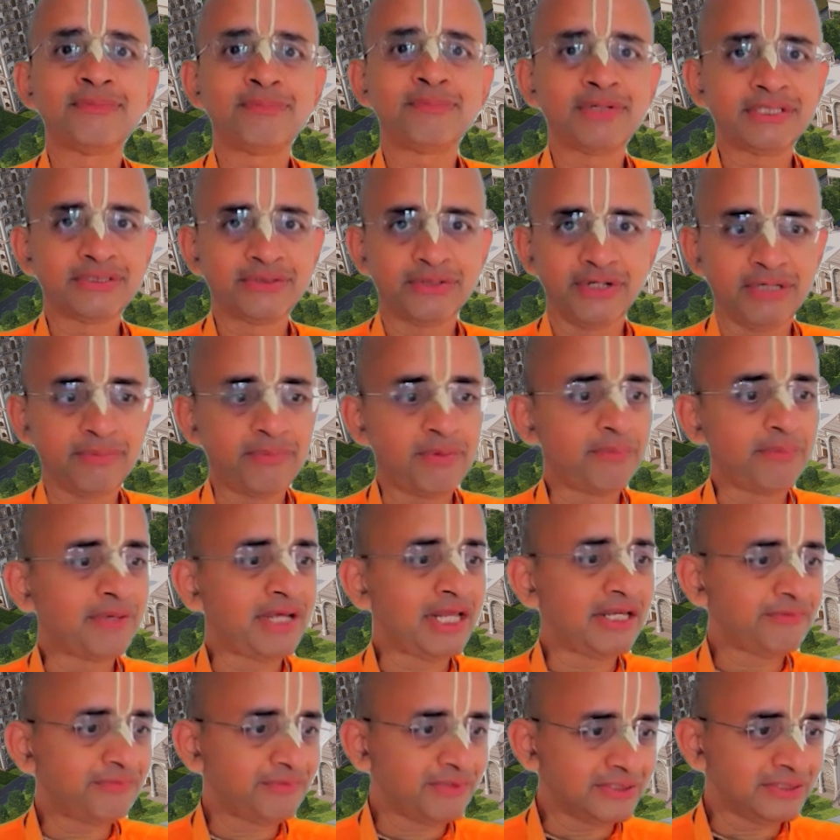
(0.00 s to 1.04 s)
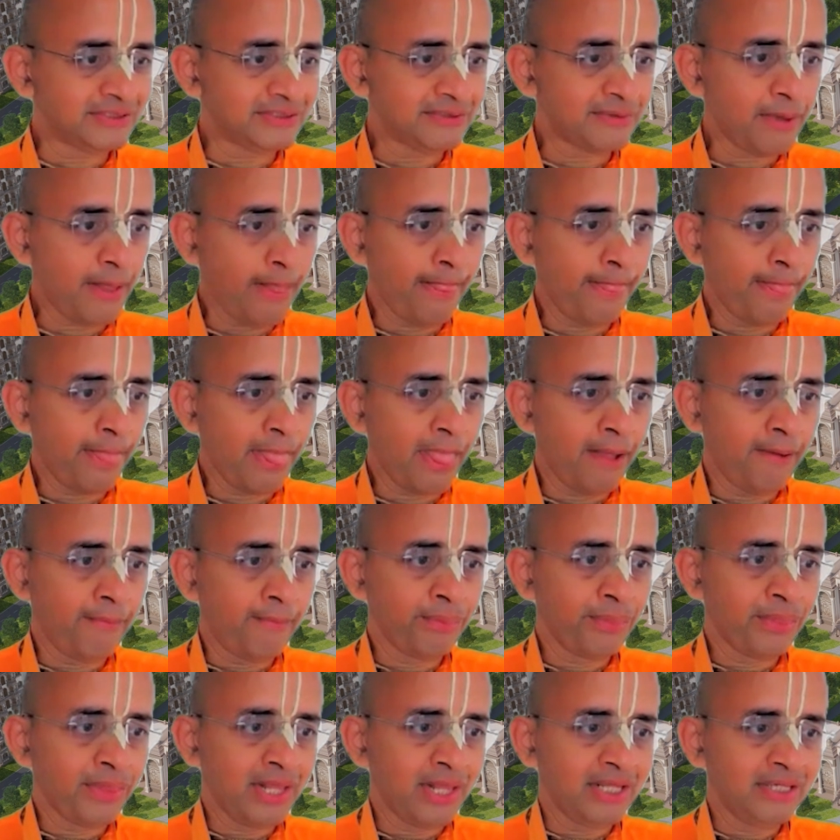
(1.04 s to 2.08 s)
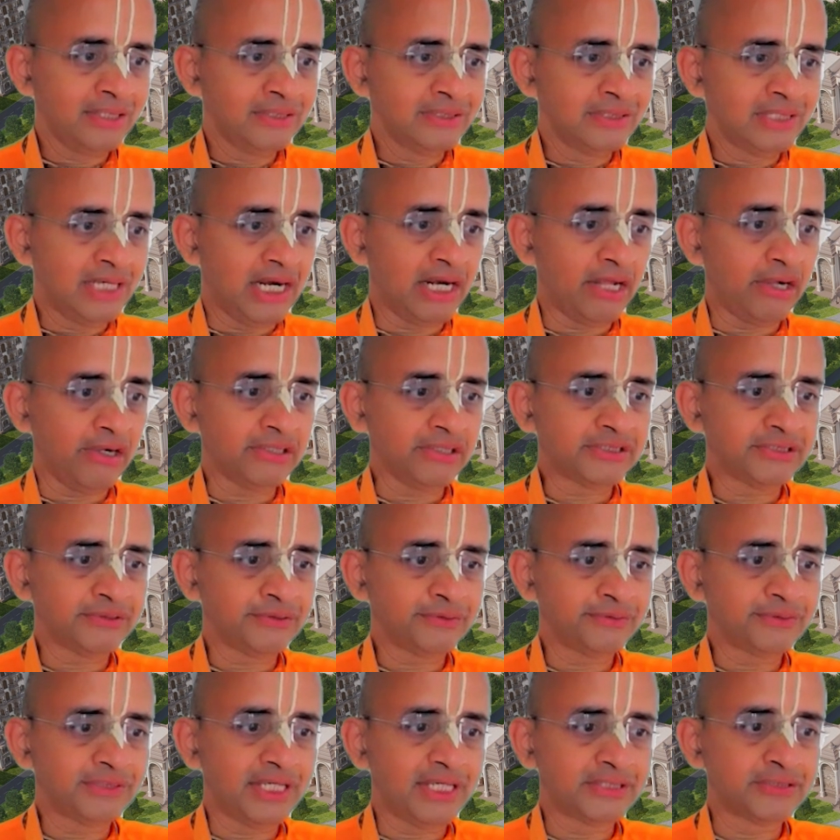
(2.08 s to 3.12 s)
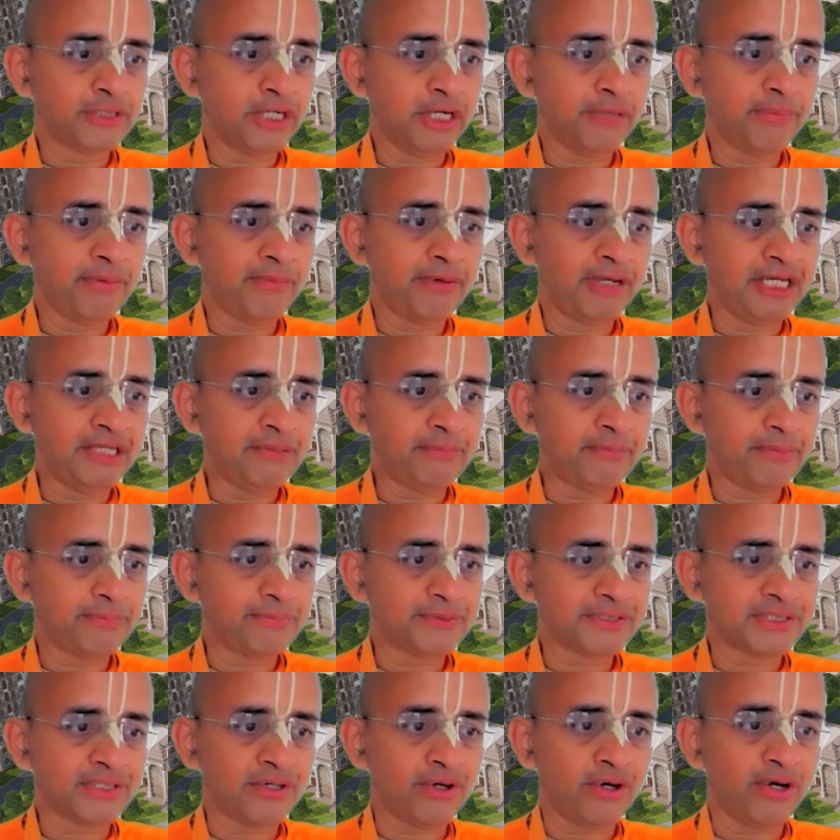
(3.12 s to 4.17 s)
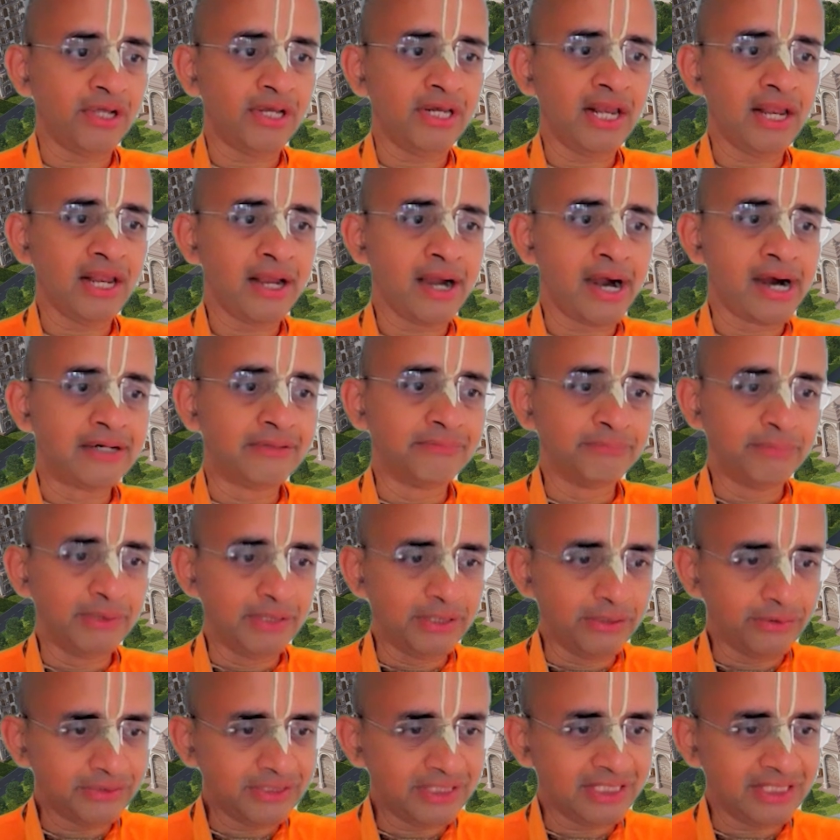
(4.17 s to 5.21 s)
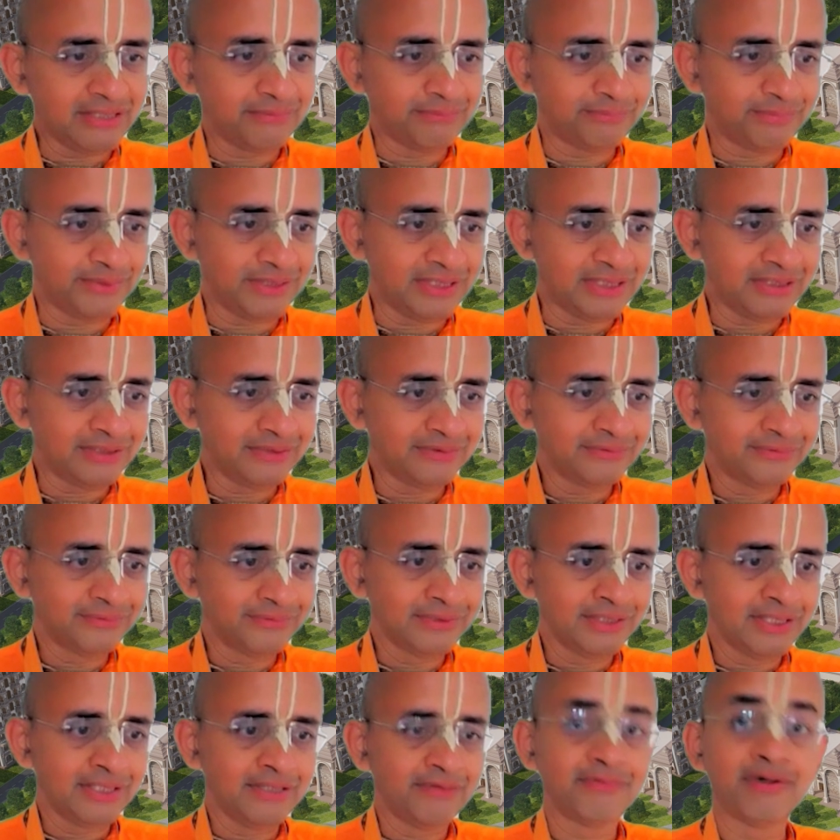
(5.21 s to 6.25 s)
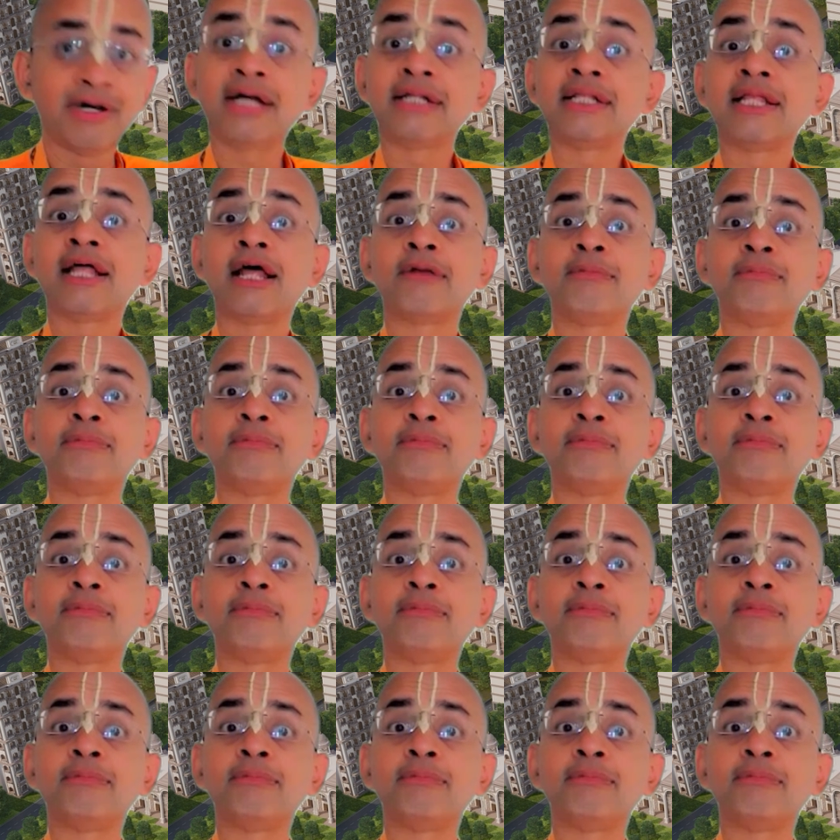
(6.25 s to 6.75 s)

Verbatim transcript: temple is going to be manifest. And also there is going to be a multi-purpose hall below the temple, where there